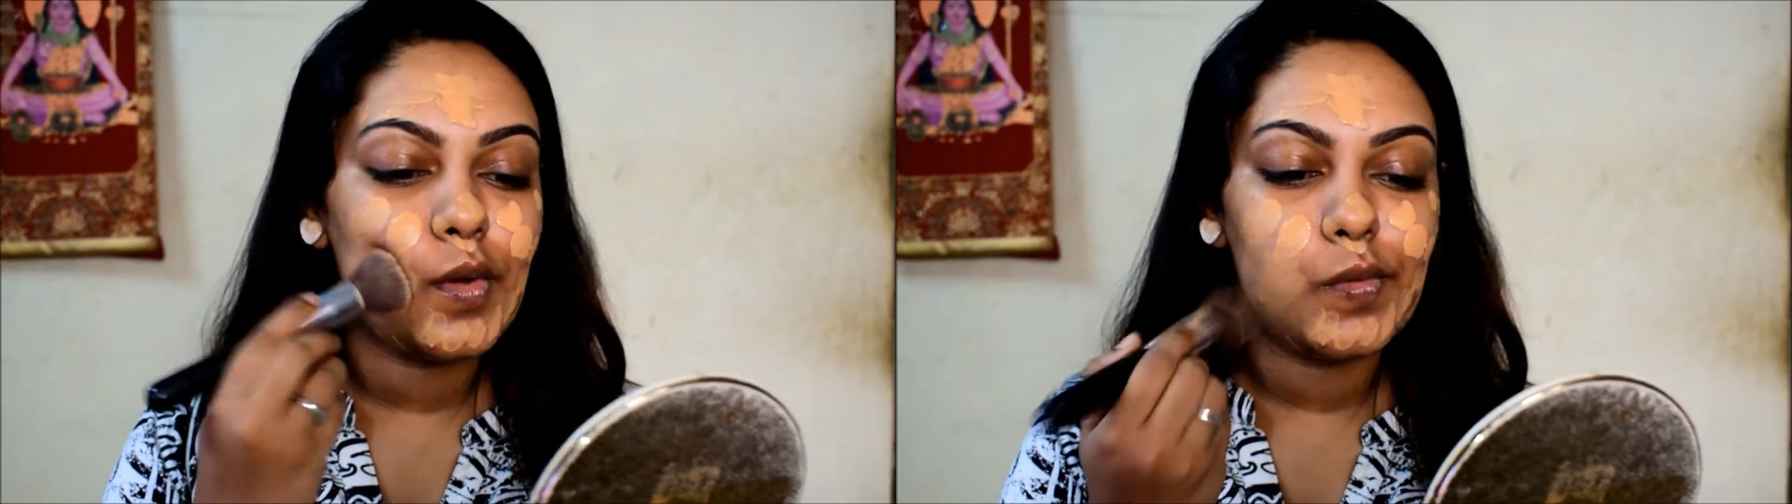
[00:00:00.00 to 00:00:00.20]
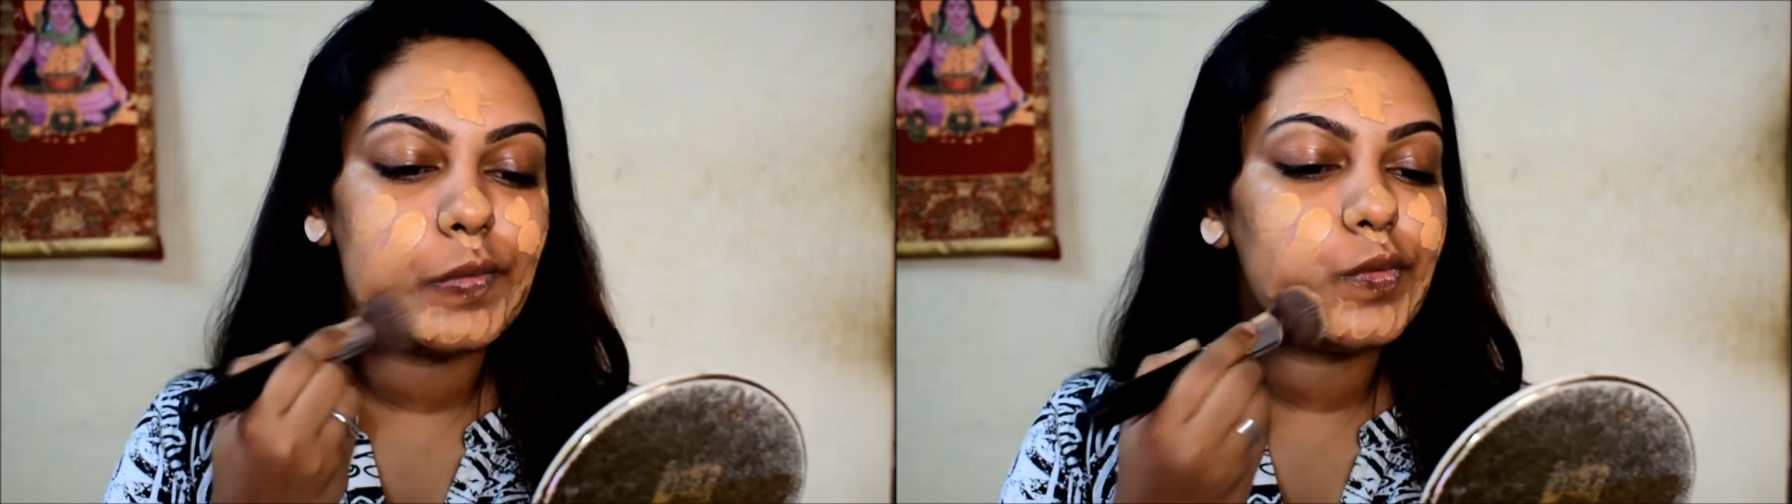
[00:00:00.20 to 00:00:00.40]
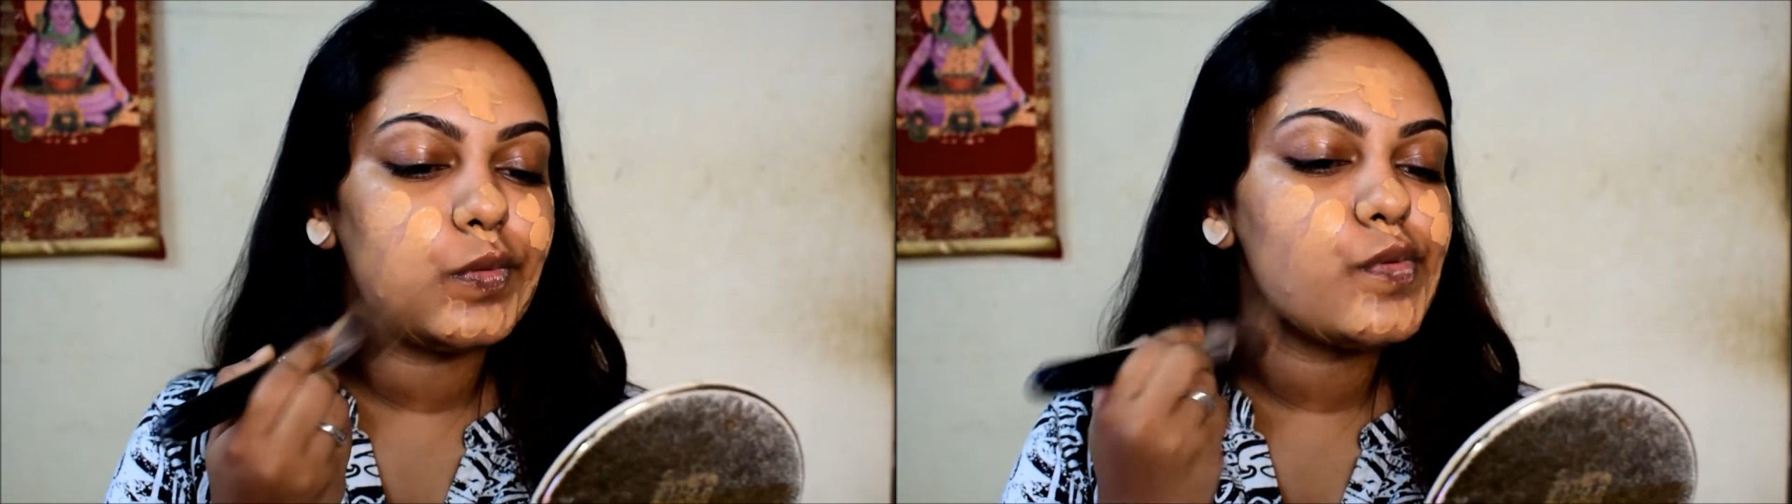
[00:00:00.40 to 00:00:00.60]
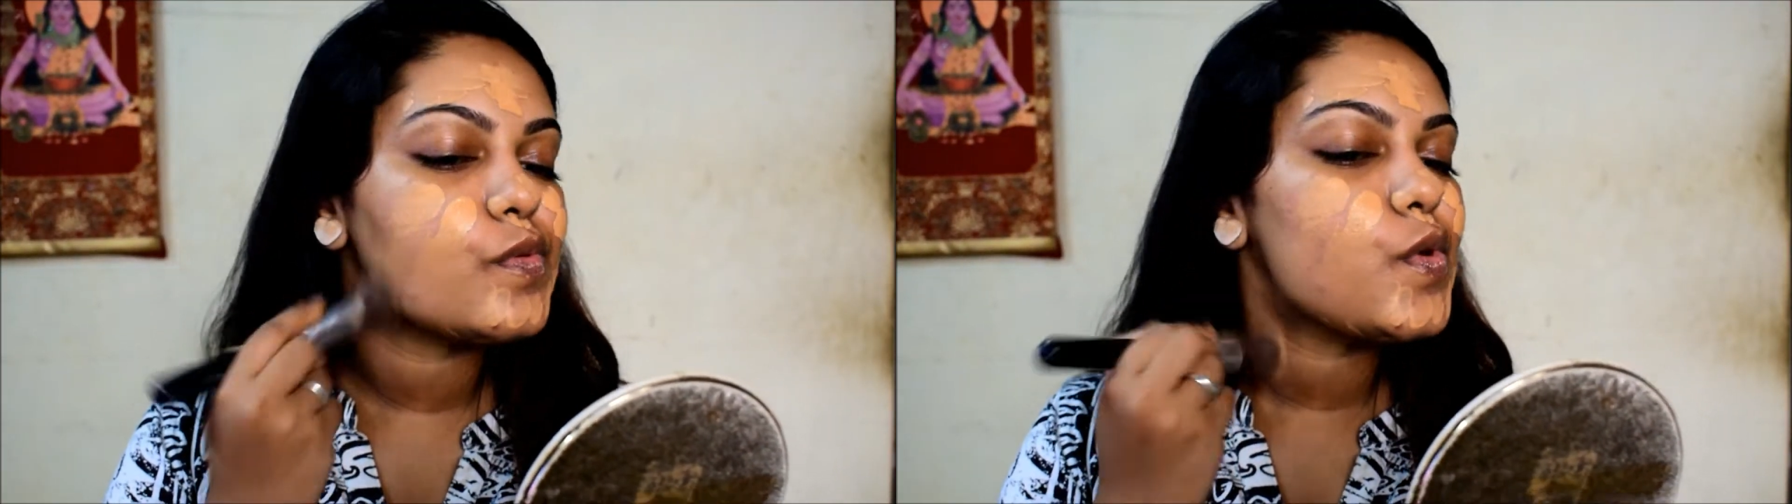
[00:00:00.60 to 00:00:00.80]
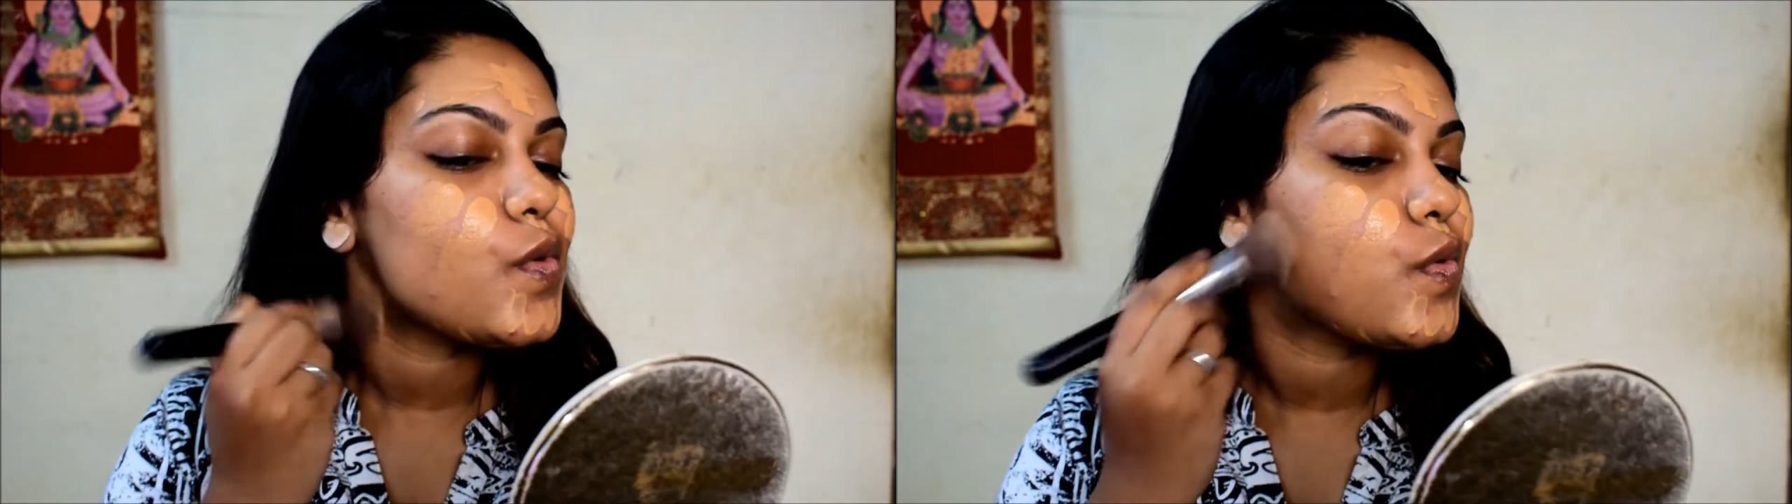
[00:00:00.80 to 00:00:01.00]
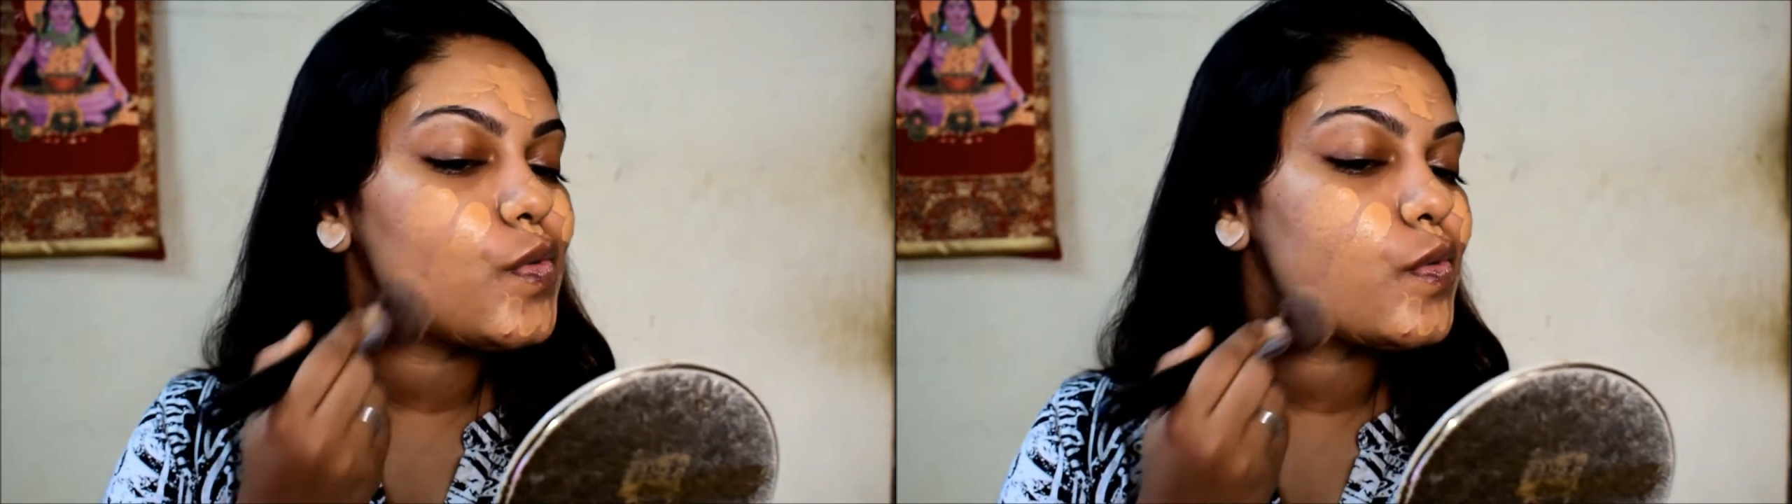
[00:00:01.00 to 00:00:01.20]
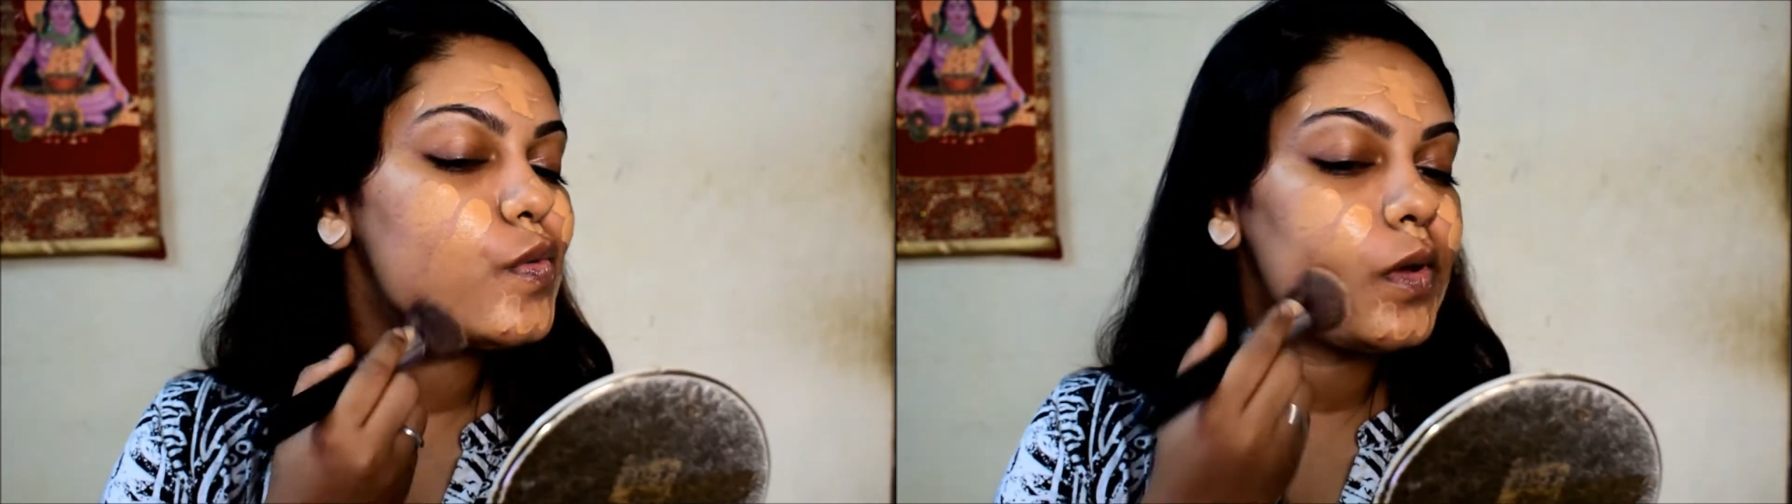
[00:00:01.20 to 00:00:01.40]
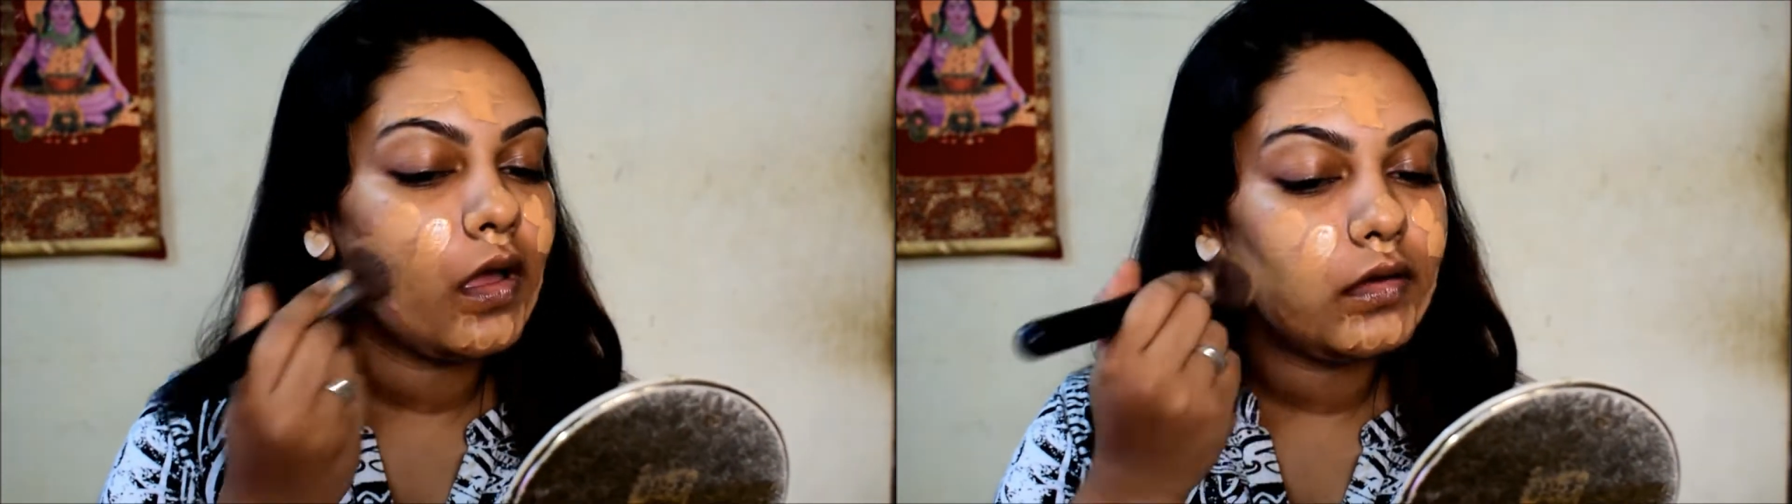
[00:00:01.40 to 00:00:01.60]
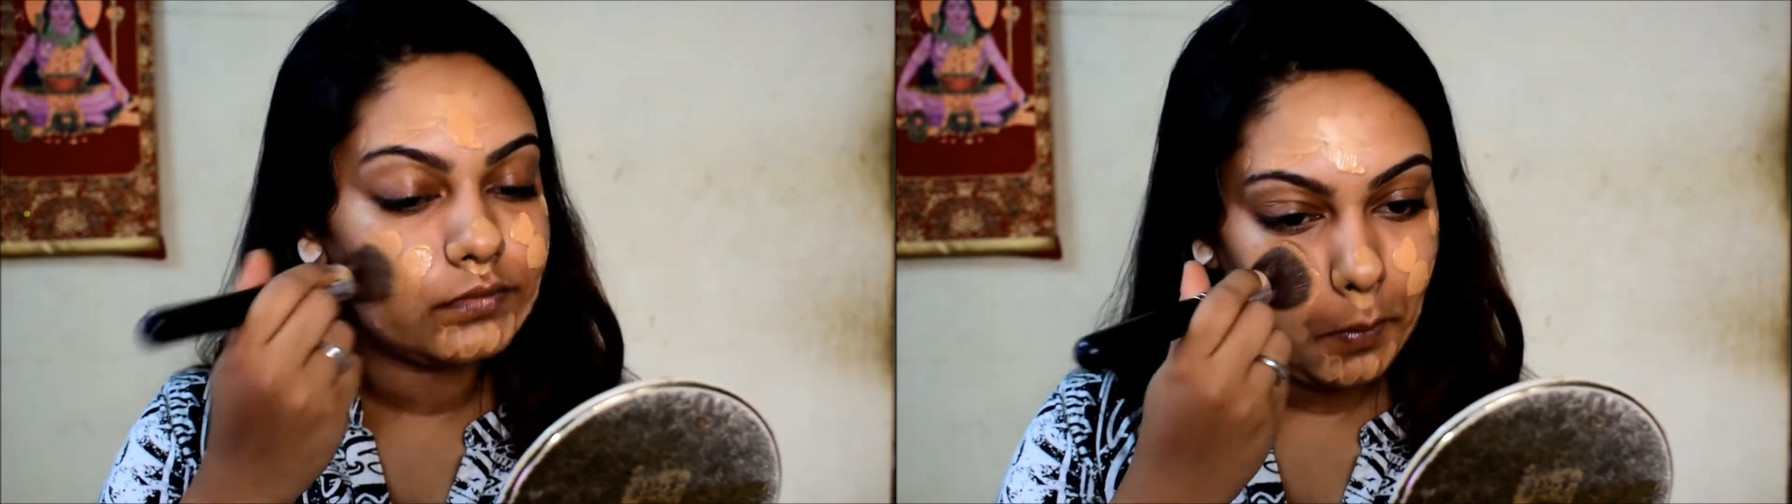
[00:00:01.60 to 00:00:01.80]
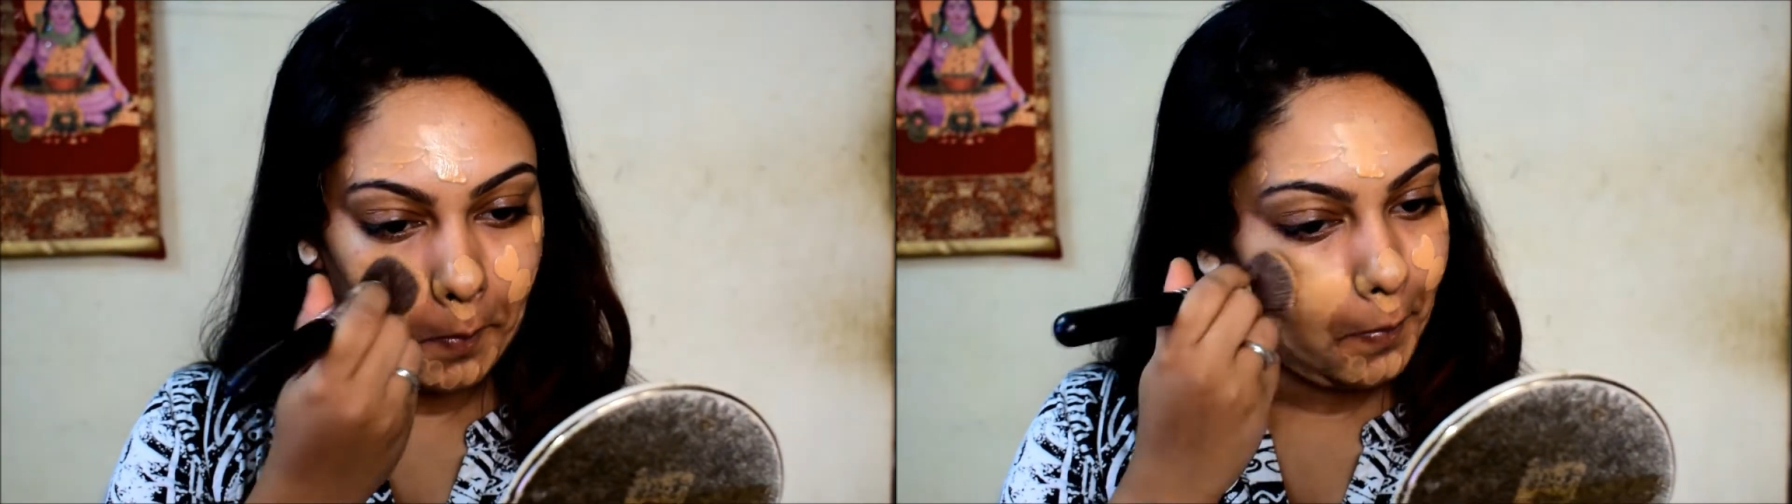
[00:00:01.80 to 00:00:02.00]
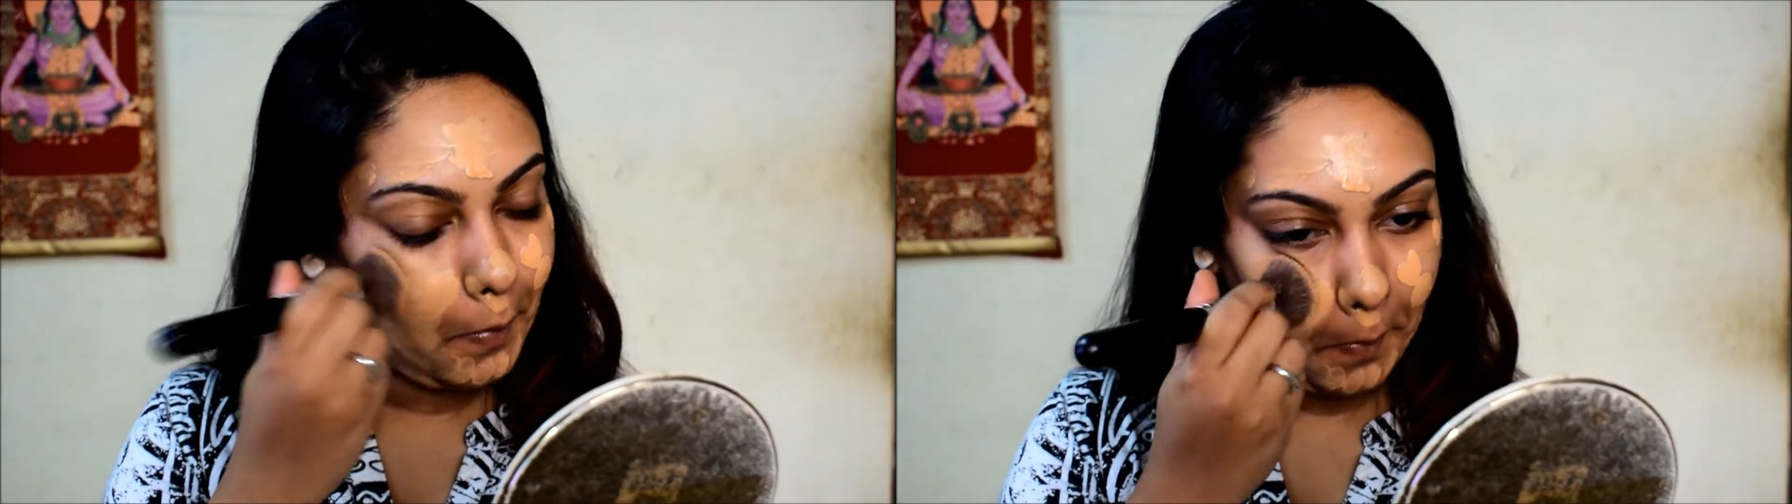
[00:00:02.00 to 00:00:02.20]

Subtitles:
This gives a beautiful coverage.